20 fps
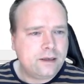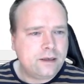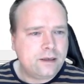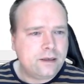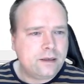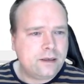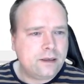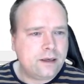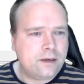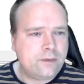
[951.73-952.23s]

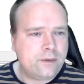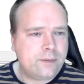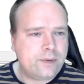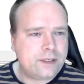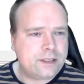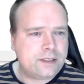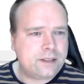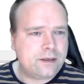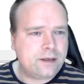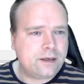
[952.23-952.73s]
We
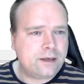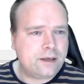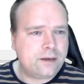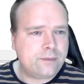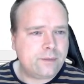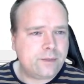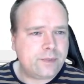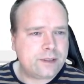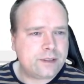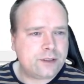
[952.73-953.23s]
press
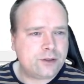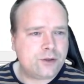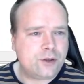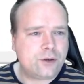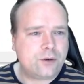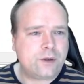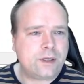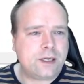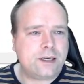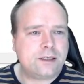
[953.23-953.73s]
the
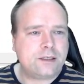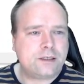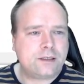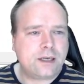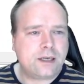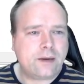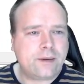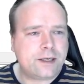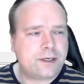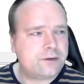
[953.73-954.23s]
synchronize
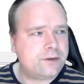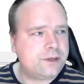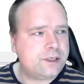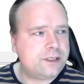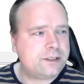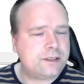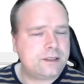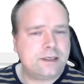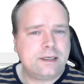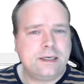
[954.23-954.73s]

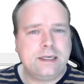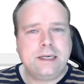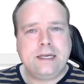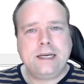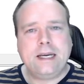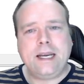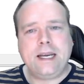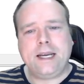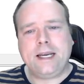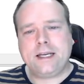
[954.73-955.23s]
directories.
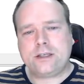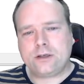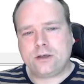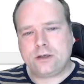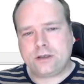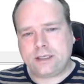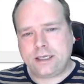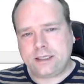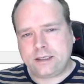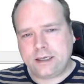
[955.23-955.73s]
It
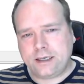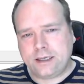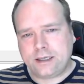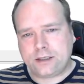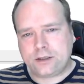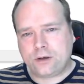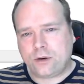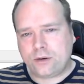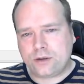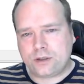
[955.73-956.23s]

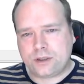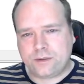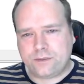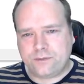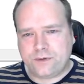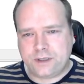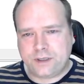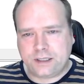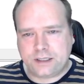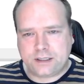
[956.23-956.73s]
is
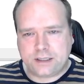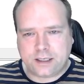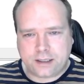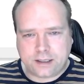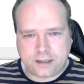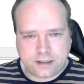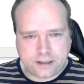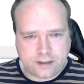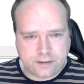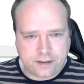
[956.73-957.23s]
awesome for this
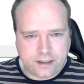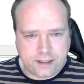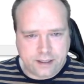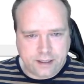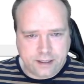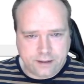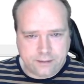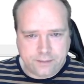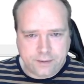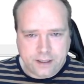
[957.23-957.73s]
task right
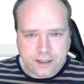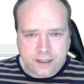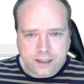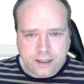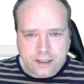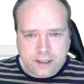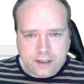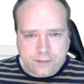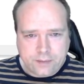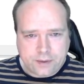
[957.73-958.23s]
here,
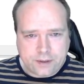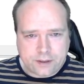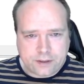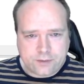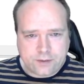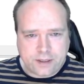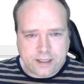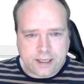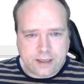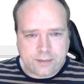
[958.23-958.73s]

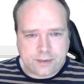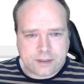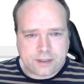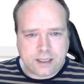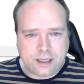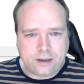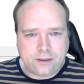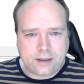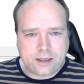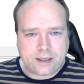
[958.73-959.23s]
because what happens
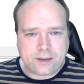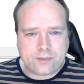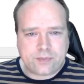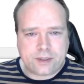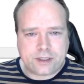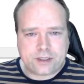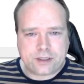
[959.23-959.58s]
now? I can press